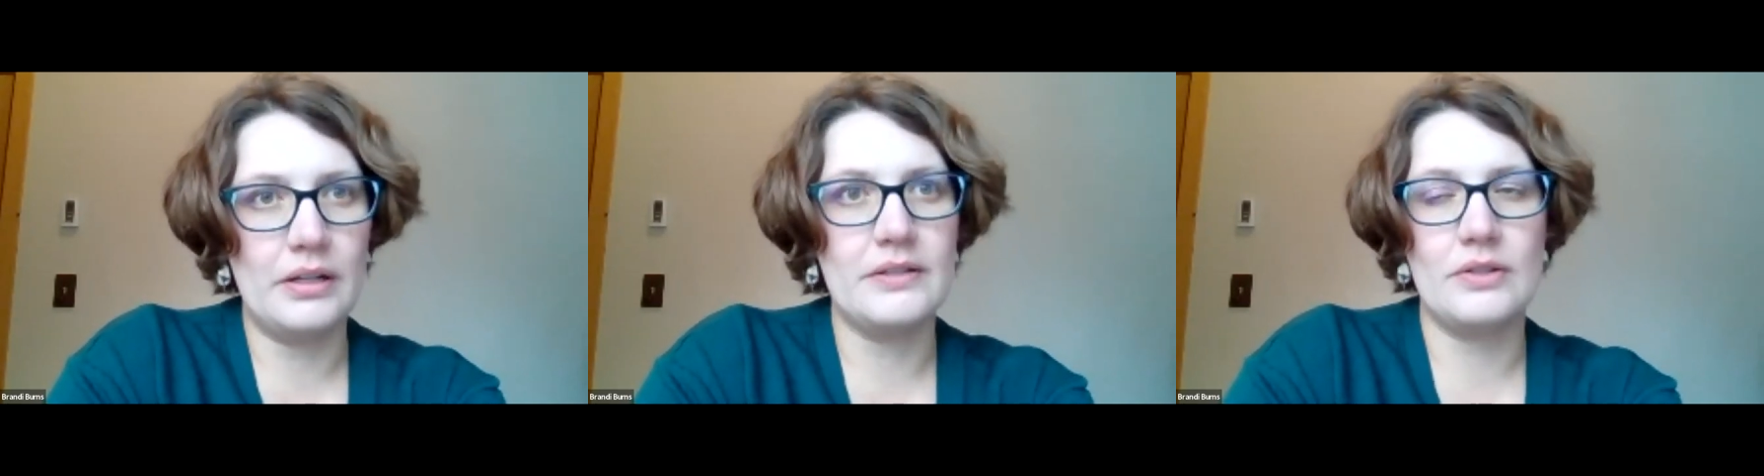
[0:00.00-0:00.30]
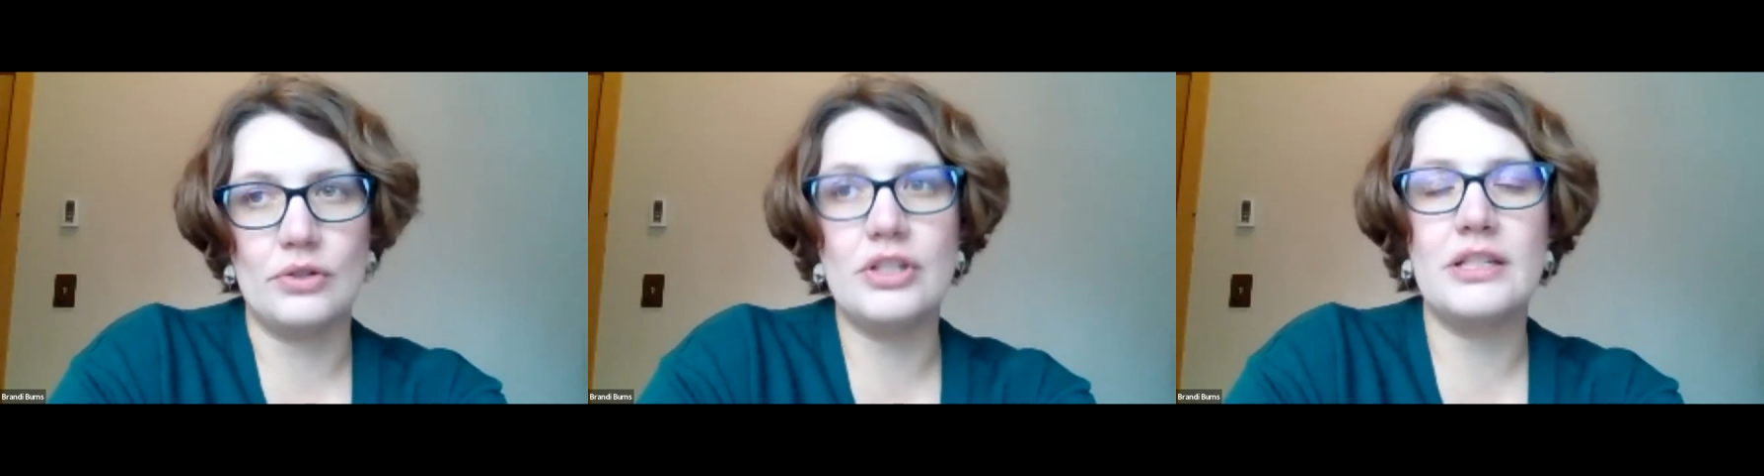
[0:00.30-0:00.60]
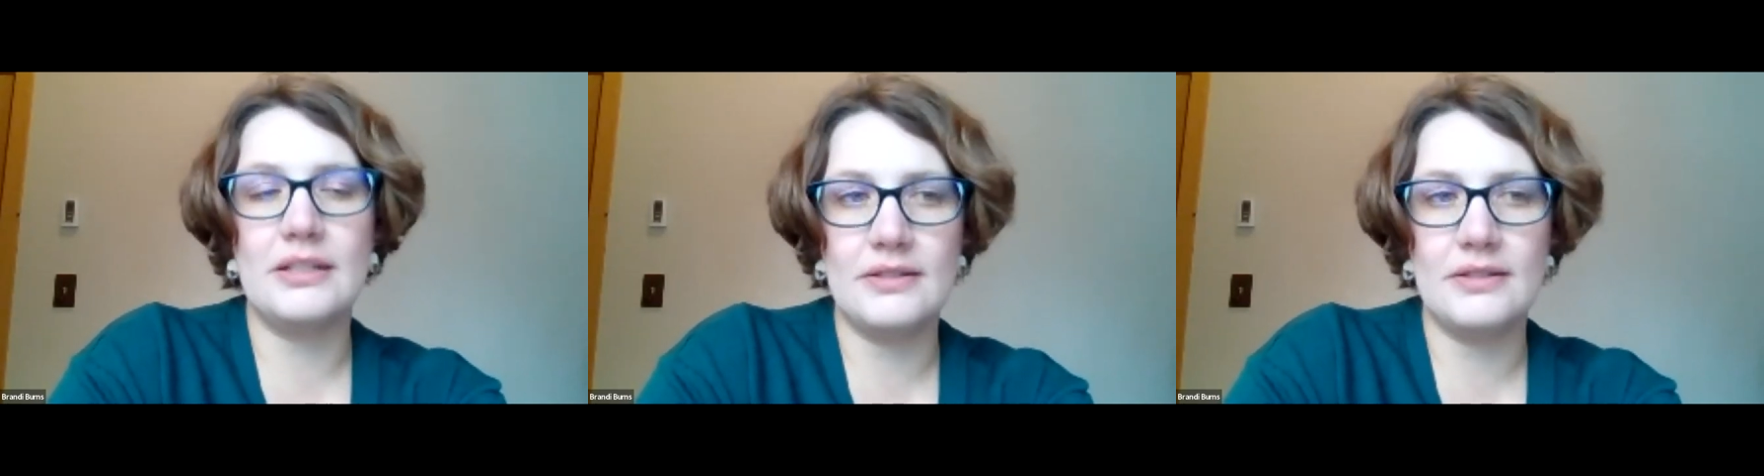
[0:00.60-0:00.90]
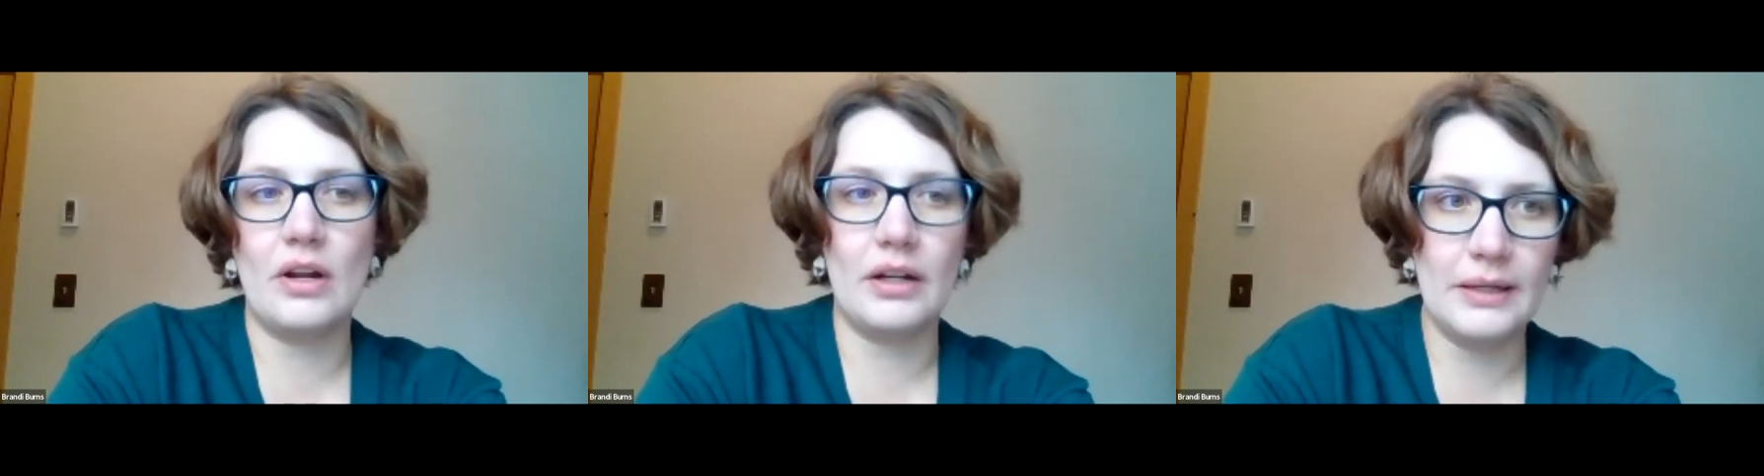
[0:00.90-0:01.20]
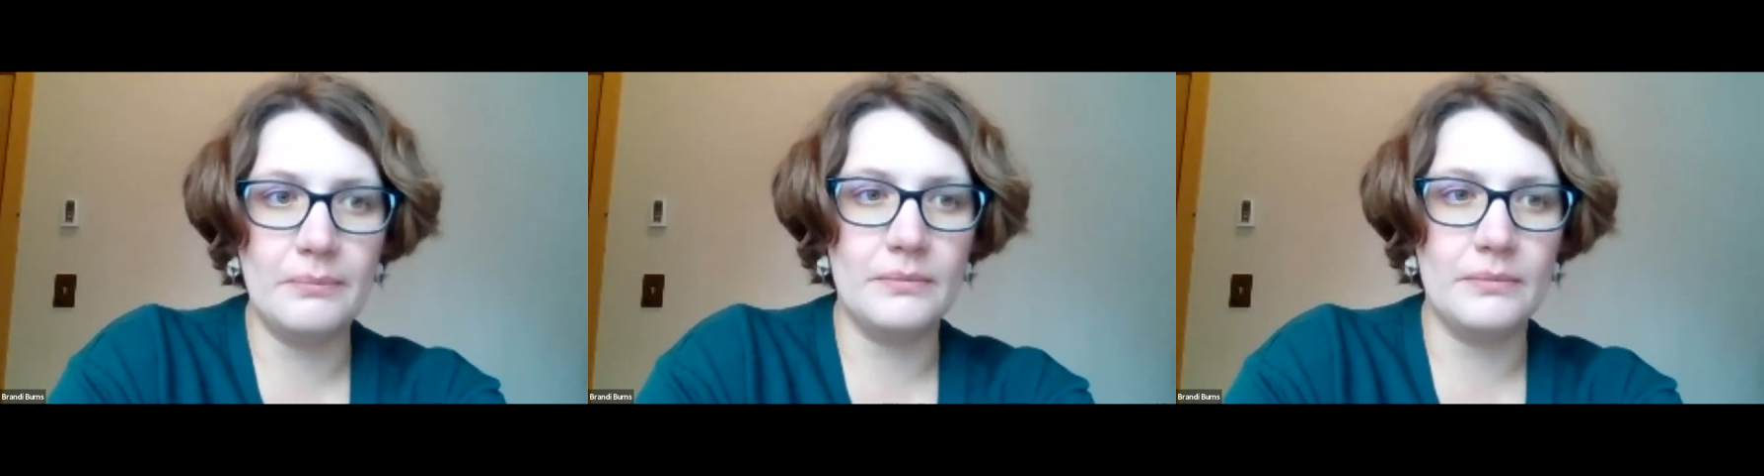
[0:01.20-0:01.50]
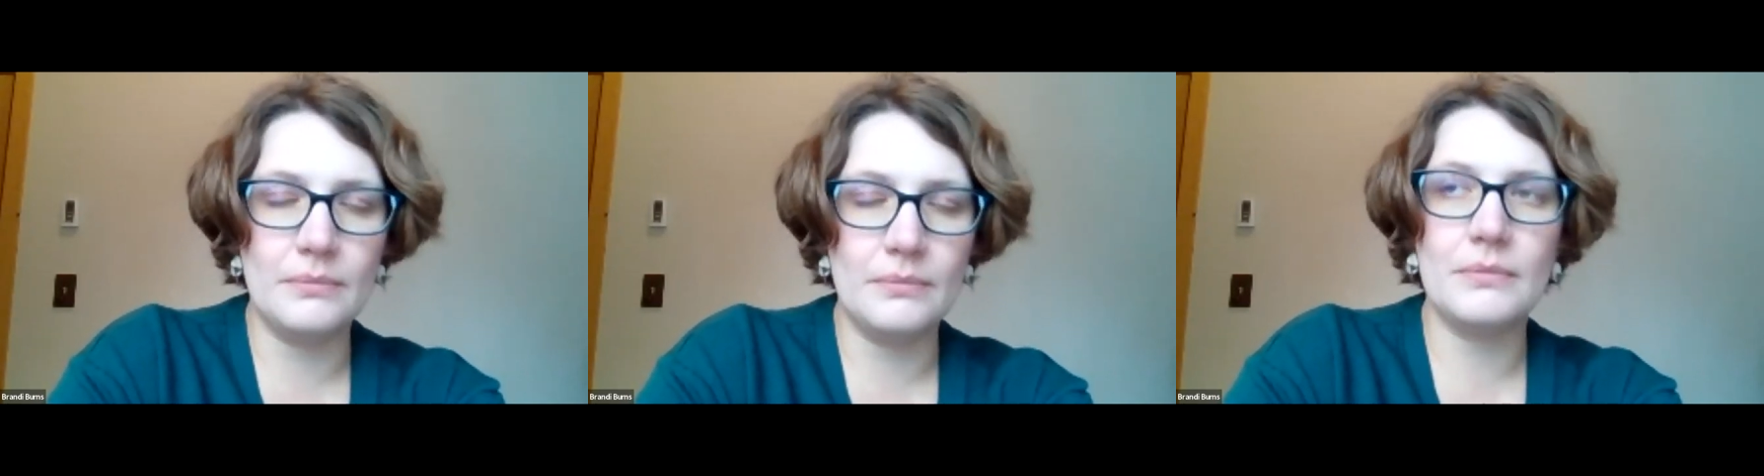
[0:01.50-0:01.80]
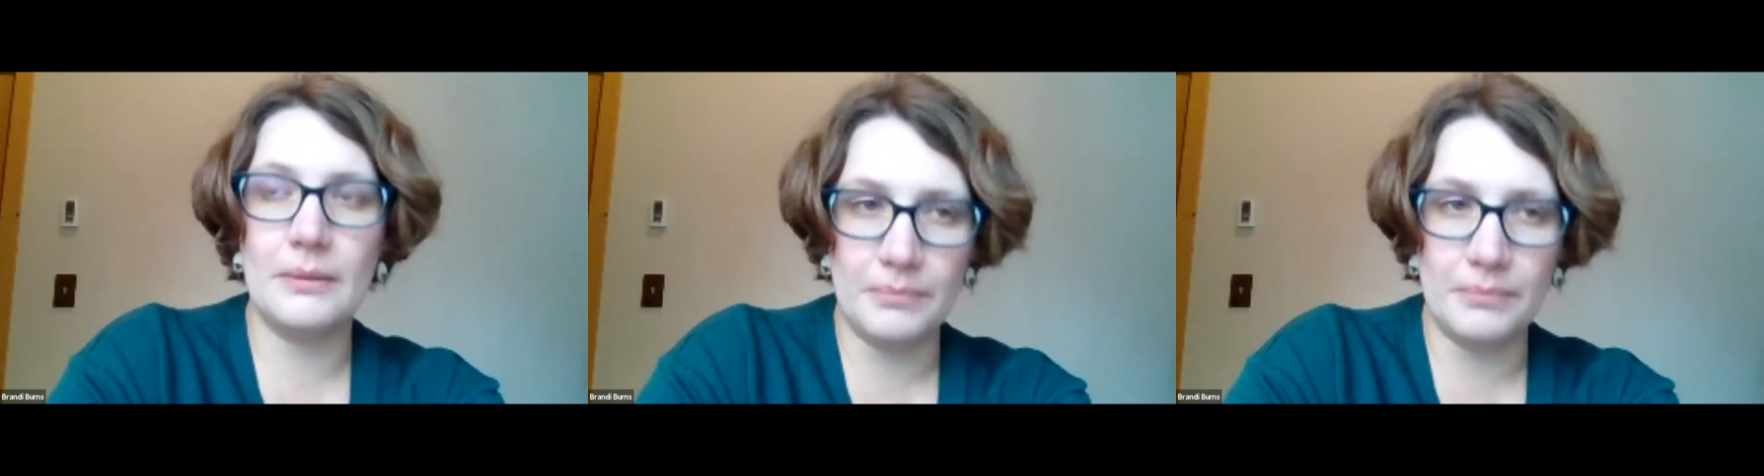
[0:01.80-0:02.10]
And so she did start com-
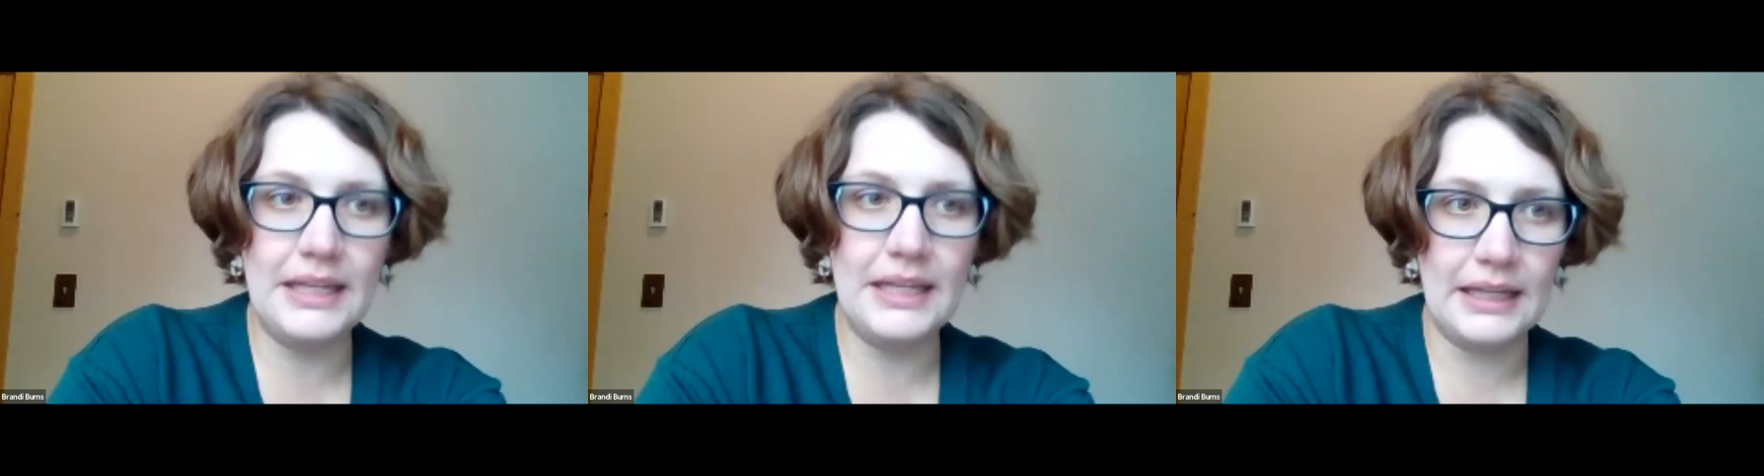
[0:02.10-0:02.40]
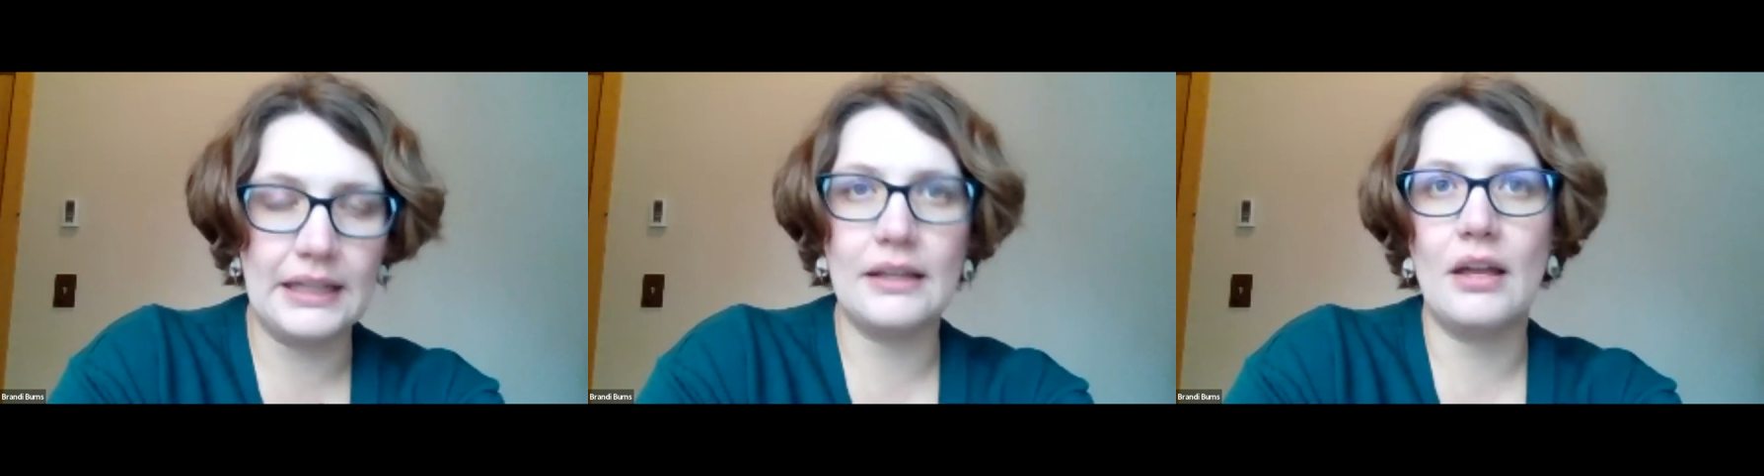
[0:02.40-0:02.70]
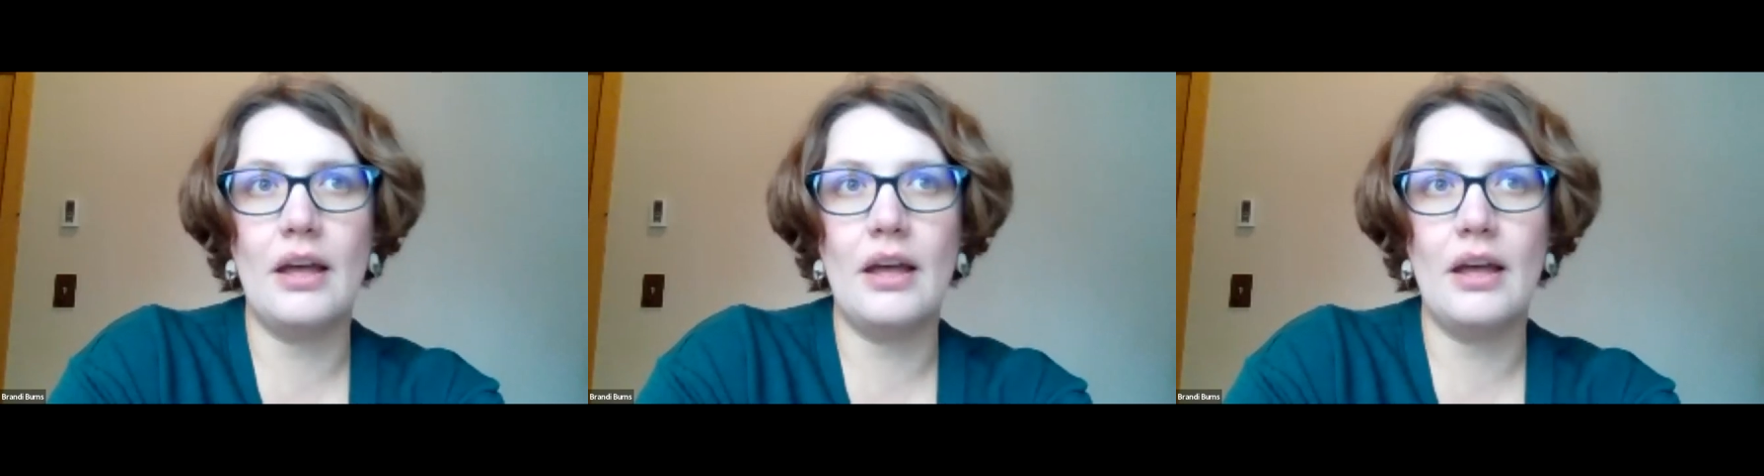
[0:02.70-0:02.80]
competing,